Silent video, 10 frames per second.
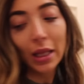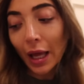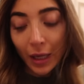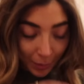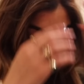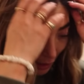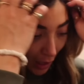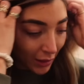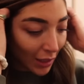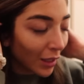like me
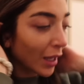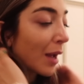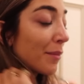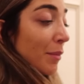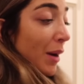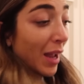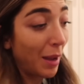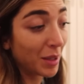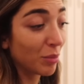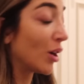I sound like I'm a
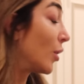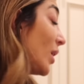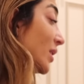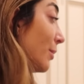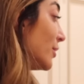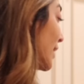Miami pro I suppose